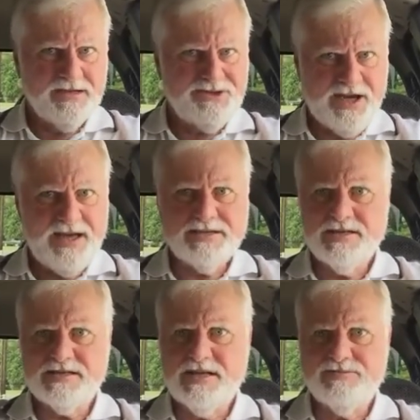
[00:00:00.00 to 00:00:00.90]

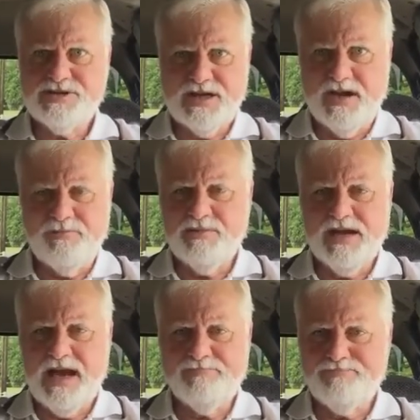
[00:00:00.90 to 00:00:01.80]
Jesus himself
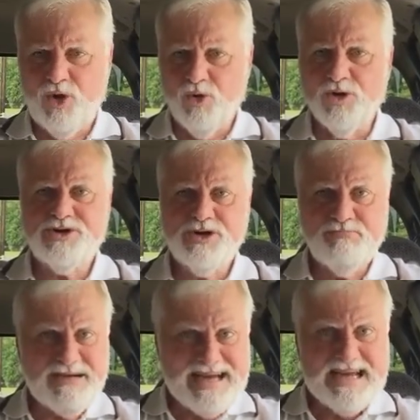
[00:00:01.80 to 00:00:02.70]
became poor to
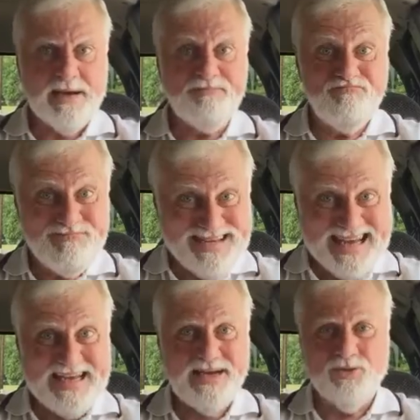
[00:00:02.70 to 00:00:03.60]
make
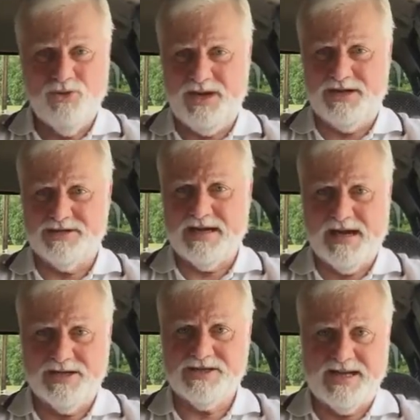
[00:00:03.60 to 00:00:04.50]
me rich.
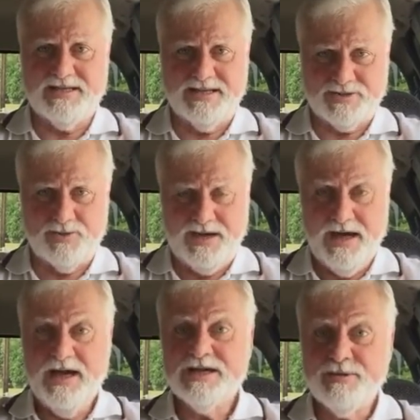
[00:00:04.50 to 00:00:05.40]
I could say it this way,
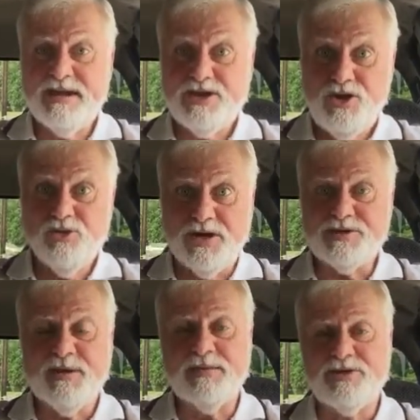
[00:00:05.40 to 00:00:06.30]
to make you
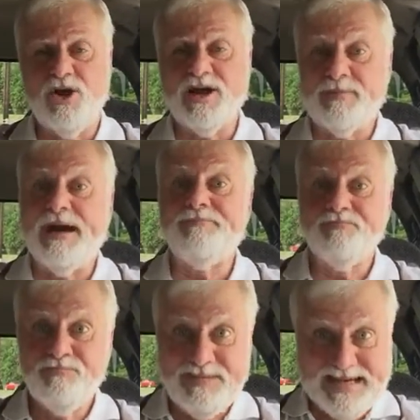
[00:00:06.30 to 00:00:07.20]
rich, but I'm talking about
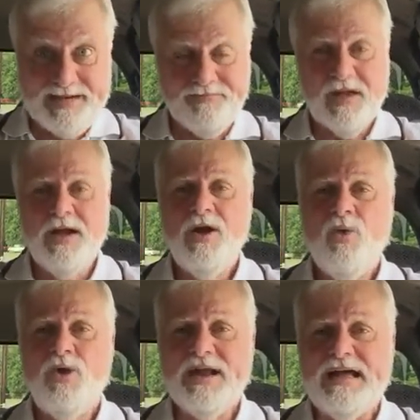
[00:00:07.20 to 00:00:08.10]
me.
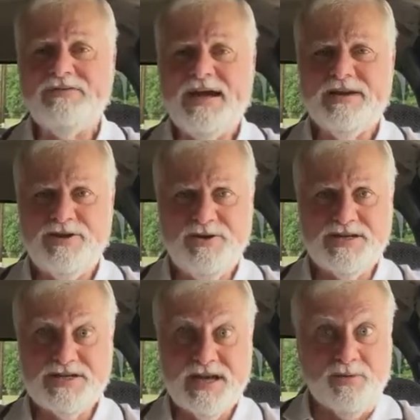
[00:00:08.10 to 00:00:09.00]
What I've got to do
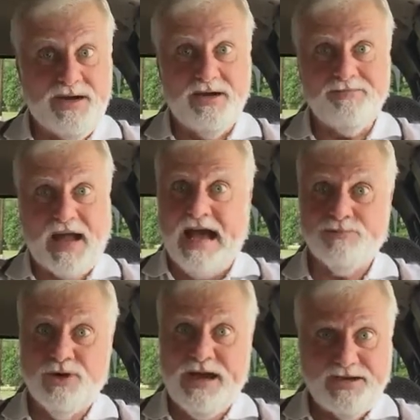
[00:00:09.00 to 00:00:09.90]
is say, well,
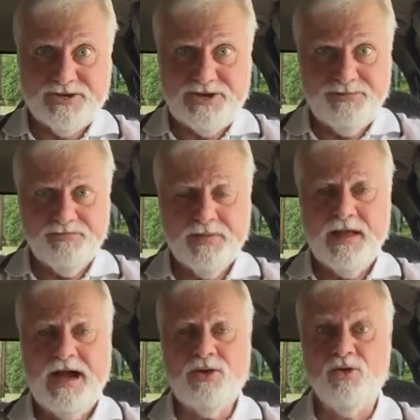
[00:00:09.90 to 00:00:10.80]
I'm rich.
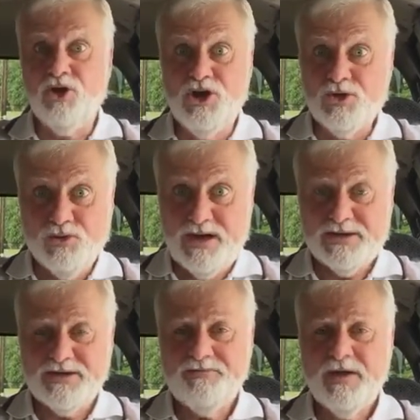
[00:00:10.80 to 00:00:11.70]
I don't look
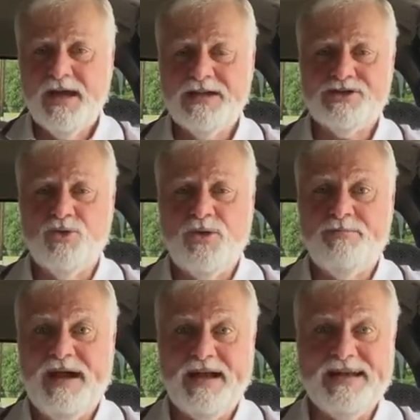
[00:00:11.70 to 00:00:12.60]
rich. And so
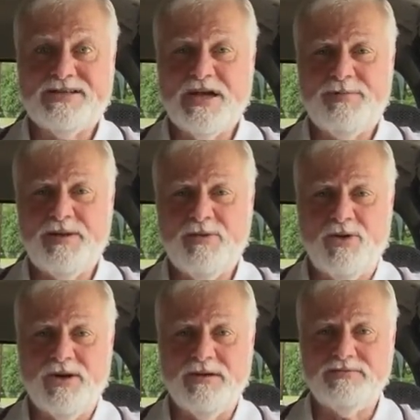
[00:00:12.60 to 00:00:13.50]
when Pat gets up in the
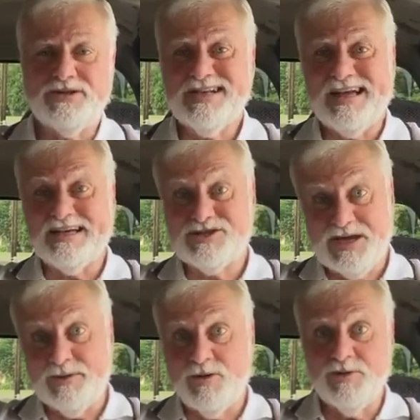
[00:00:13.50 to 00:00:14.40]
morning, just like
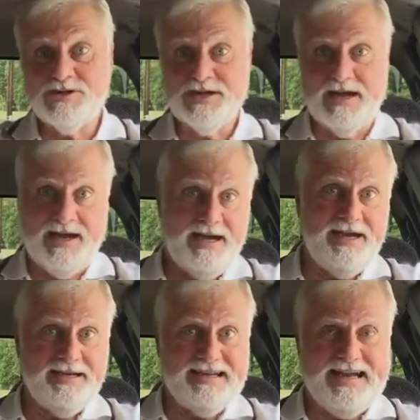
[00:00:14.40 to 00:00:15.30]
Sarah would say,
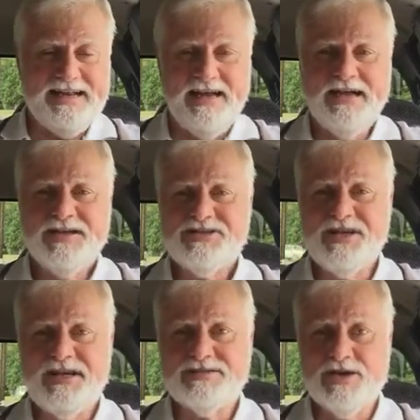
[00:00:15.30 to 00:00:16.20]
Hey, daddy,
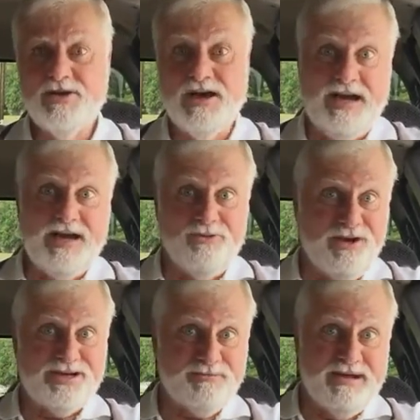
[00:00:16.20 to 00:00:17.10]
she needs to go, Hey,
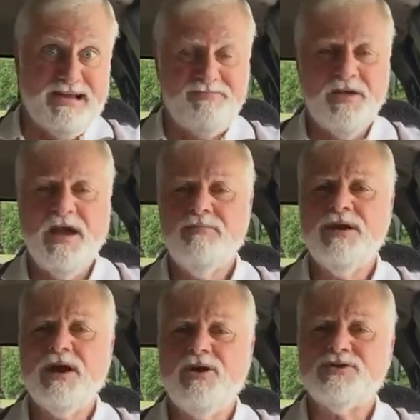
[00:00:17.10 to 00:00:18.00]
rich man,
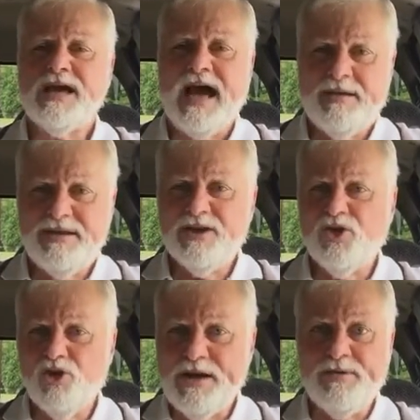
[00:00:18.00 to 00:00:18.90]
because I'm in
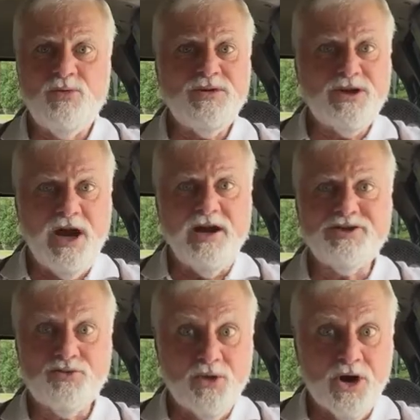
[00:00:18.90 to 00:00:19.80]
agreement with
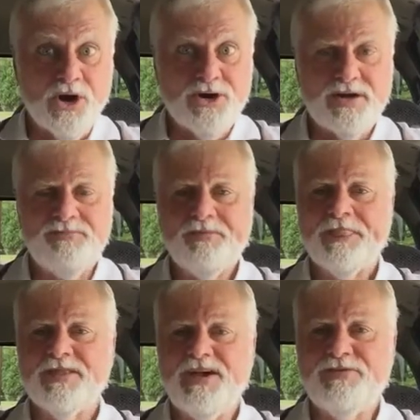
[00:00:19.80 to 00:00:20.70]
God's word.
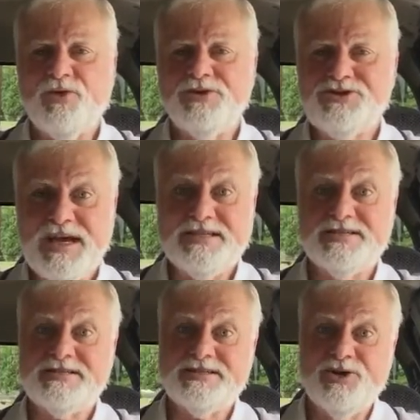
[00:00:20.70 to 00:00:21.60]
Therefore,
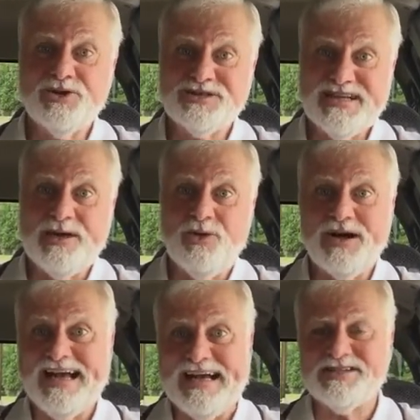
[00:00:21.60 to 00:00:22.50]
Jesus is going to say
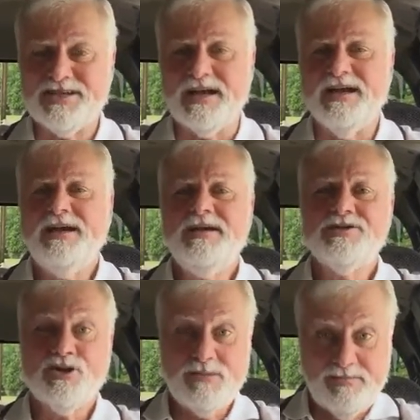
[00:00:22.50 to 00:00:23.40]
what I say.
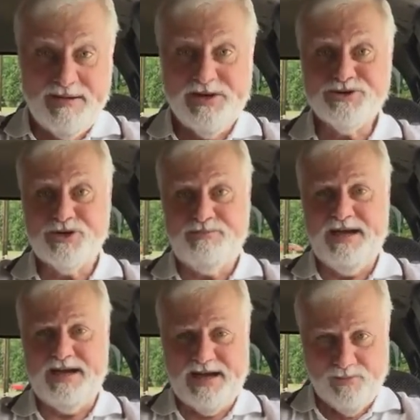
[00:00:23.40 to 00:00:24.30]
So my bills are
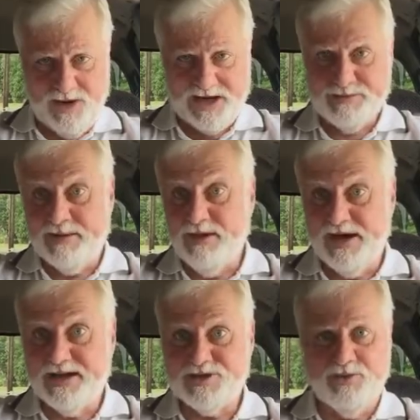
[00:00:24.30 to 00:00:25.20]
paid. I'm rich. My
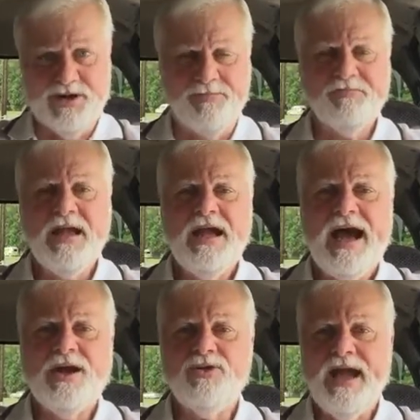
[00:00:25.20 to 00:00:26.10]
body's well.
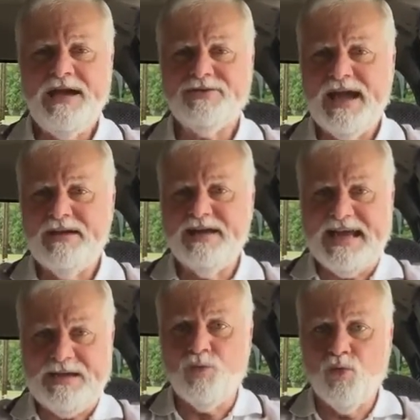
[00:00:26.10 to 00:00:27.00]
I don't have to have
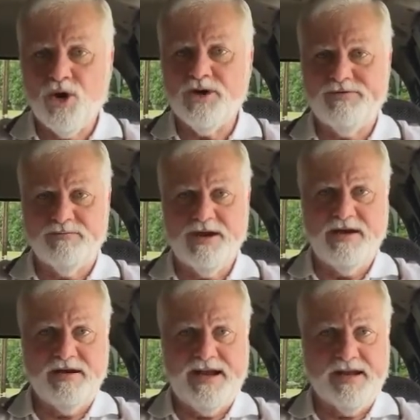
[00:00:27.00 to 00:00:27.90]
a word from
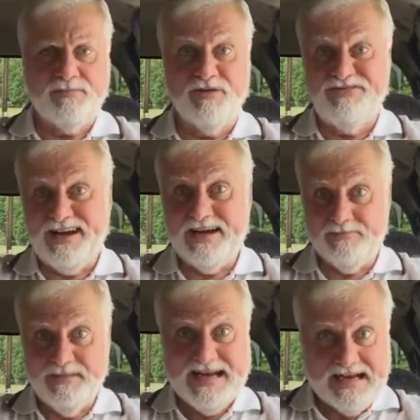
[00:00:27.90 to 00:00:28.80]
God at a
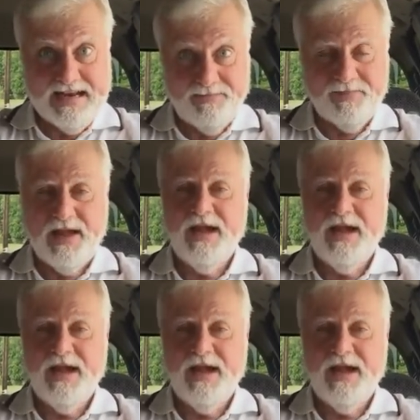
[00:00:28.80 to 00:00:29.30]
prophetic meeting.